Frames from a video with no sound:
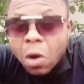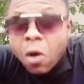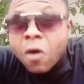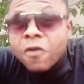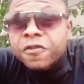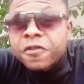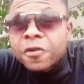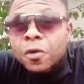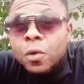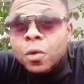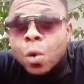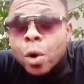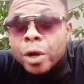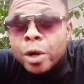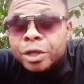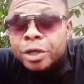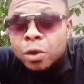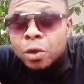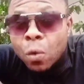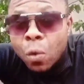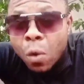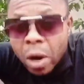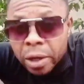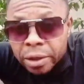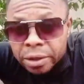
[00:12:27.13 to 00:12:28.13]
go for
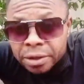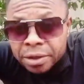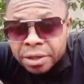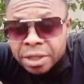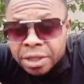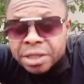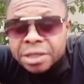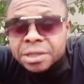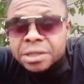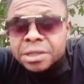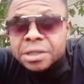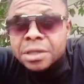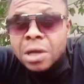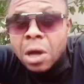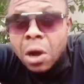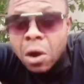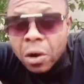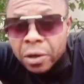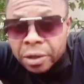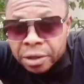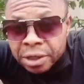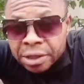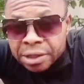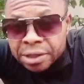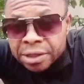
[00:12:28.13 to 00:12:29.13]
what you want. This
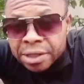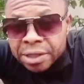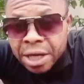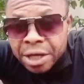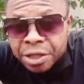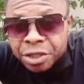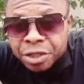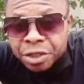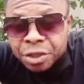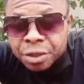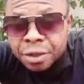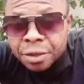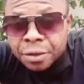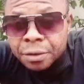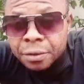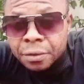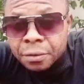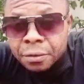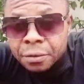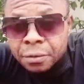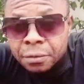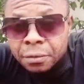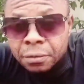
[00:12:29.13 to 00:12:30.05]
organization,